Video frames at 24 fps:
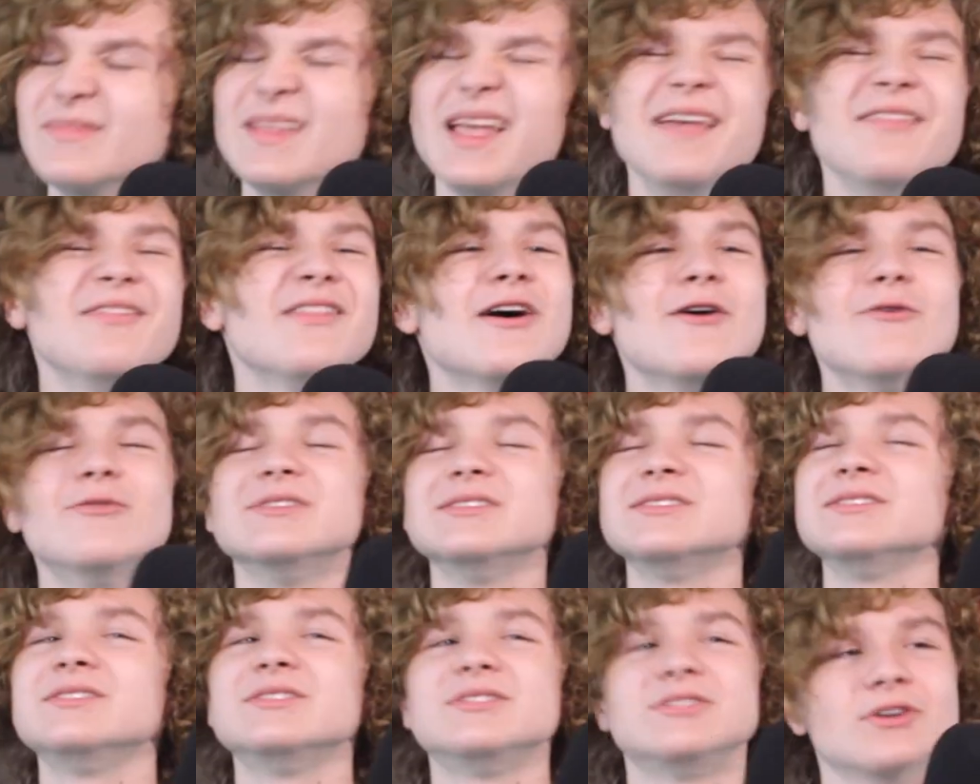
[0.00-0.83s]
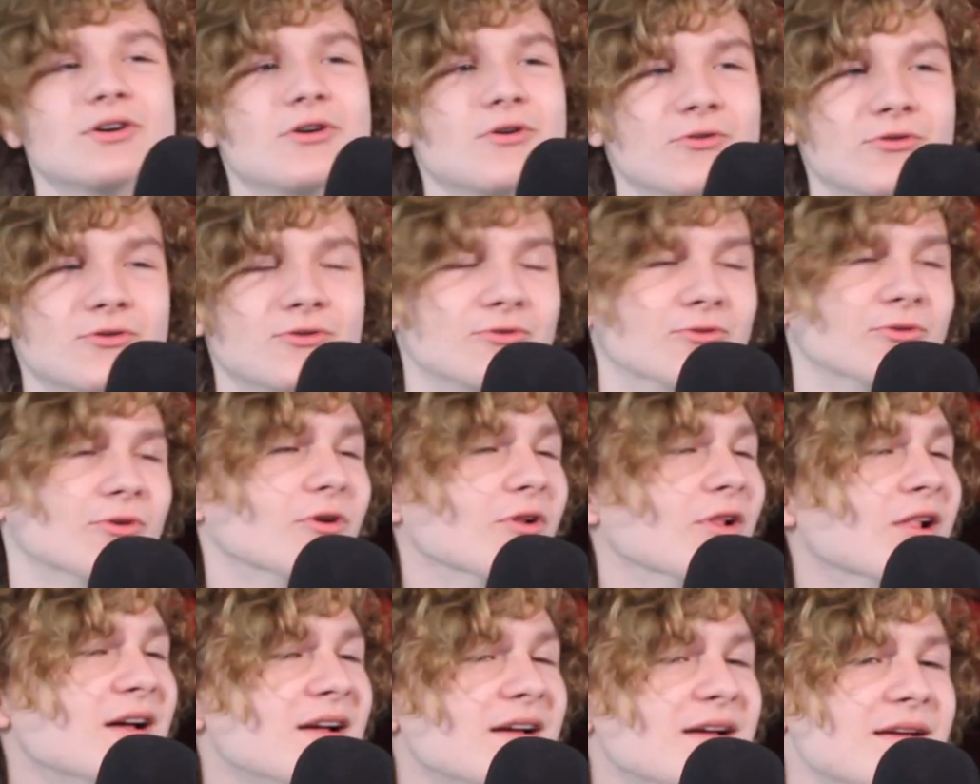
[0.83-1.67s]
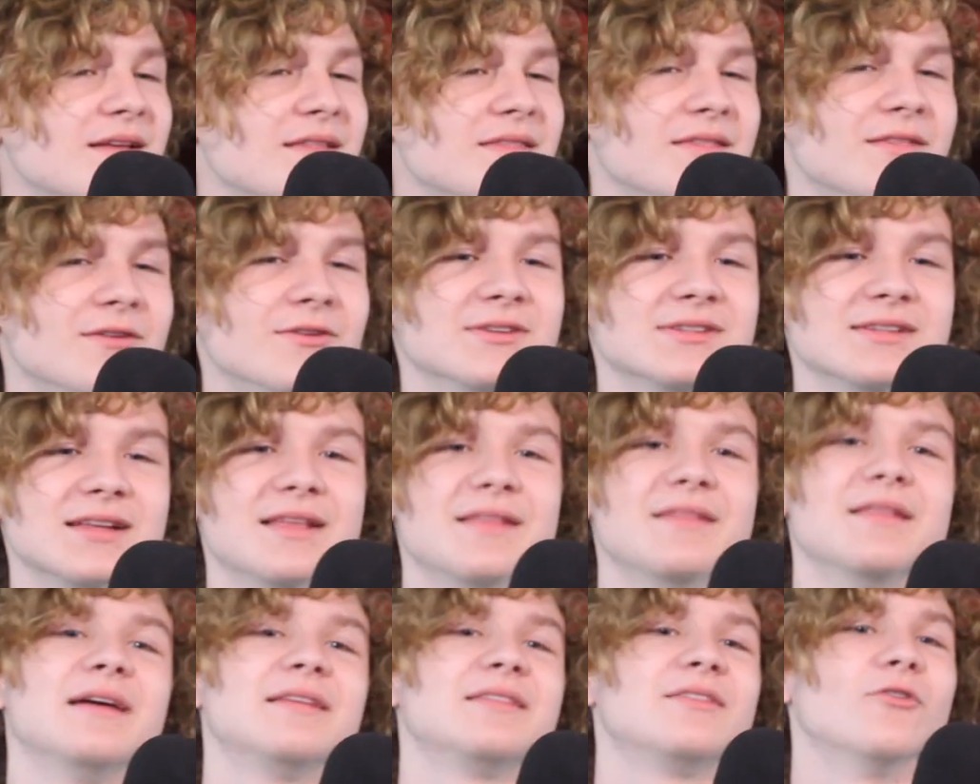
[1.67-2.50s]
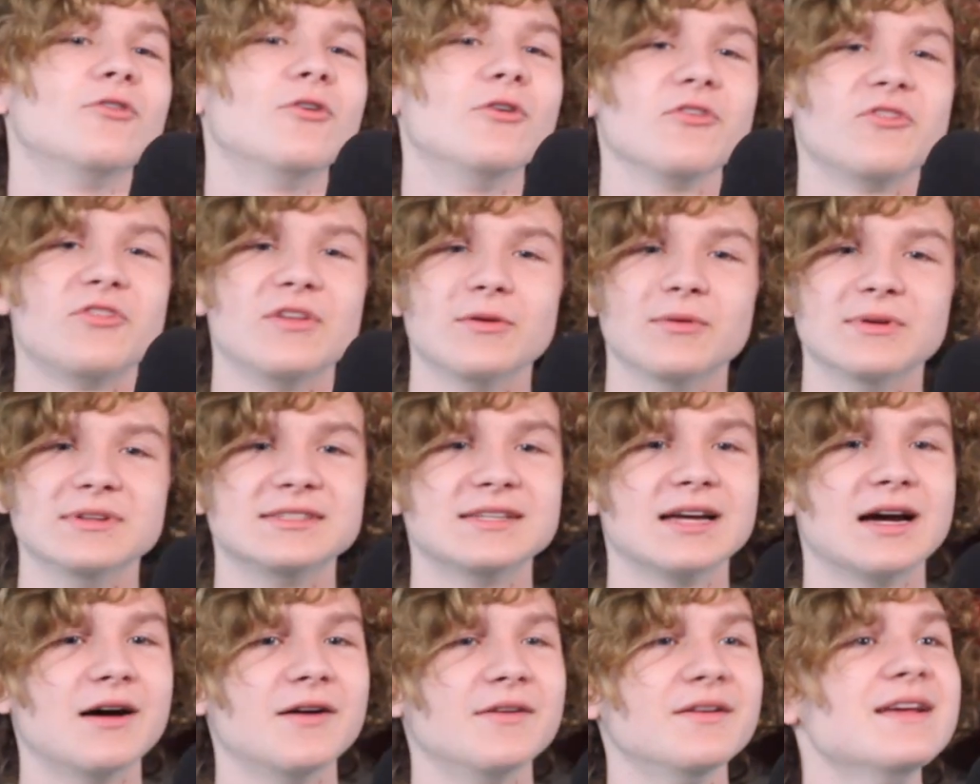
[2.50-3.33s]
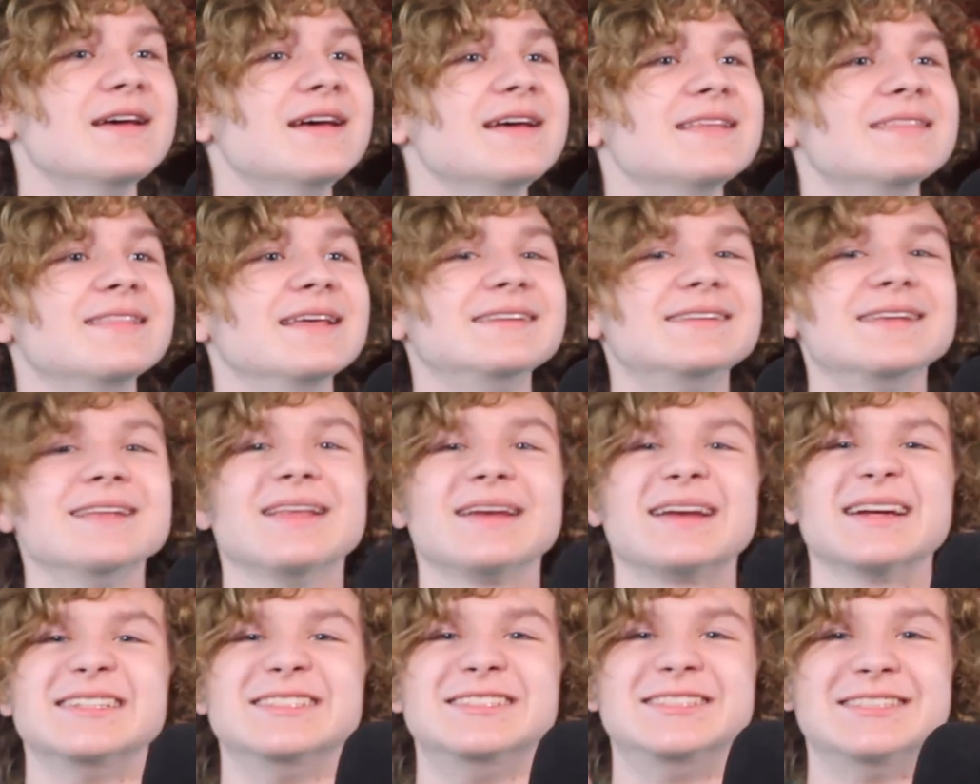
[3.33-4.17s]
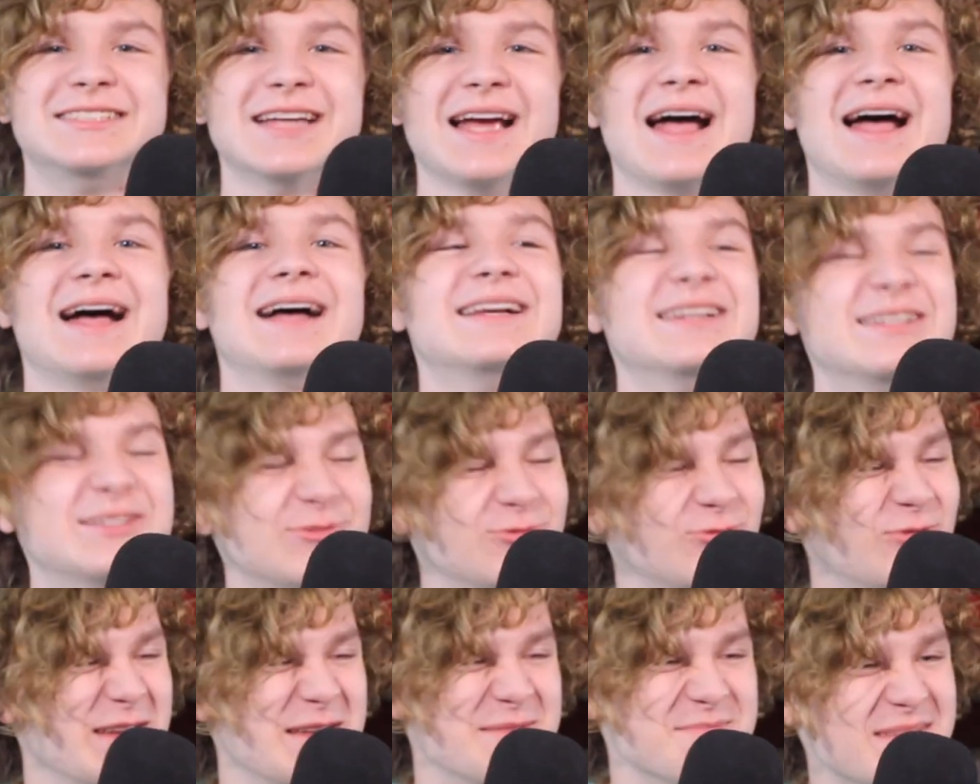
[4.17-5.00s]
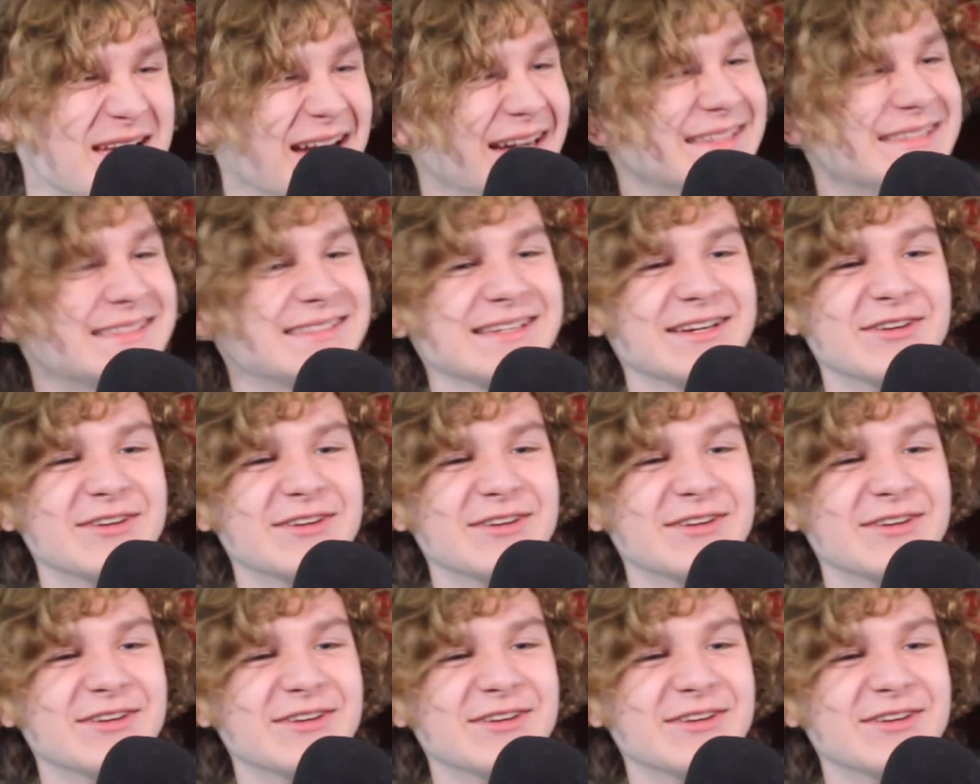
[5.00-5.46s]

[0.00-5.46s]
and that was so cool. And like the whole thing went down. They did like a jazz remix